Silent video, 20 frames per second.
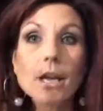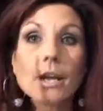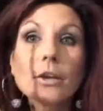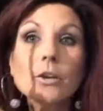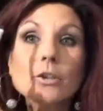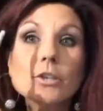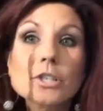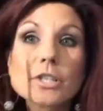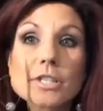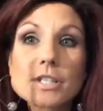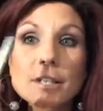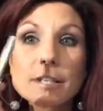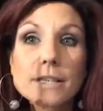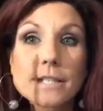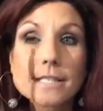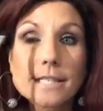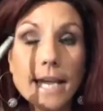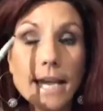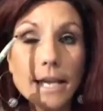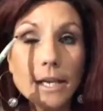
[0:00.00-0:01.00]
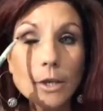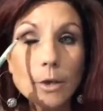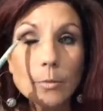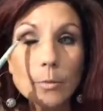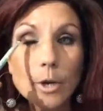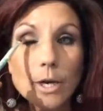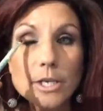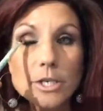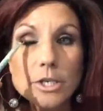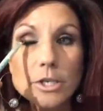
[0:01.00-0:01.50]
You're just going to take your
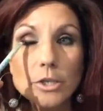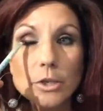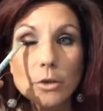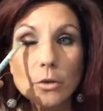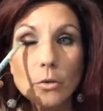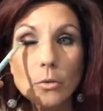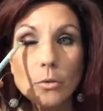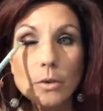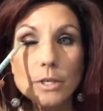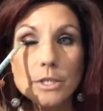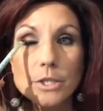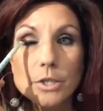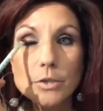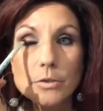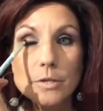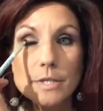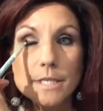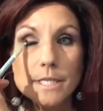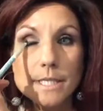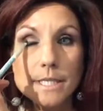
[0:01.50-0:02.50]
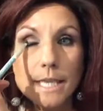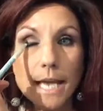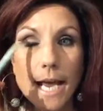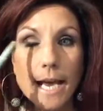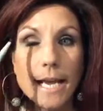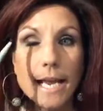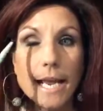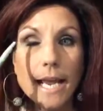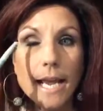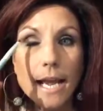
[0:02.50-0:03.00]
brush and you're going to
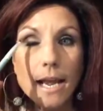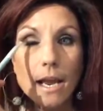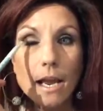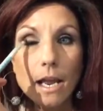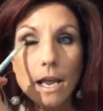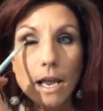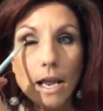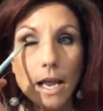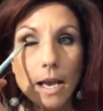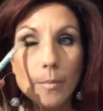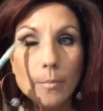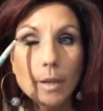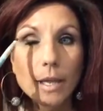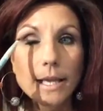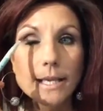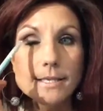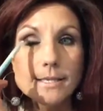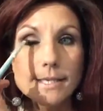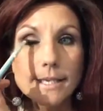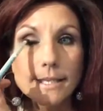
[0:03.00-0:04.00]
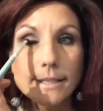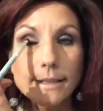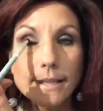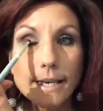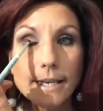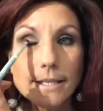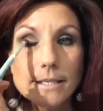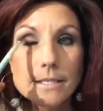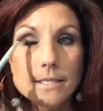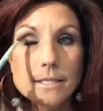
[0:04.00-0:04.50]
set it in place like
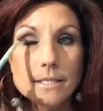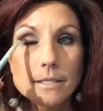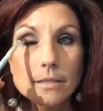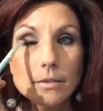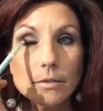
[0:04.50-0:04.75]
this.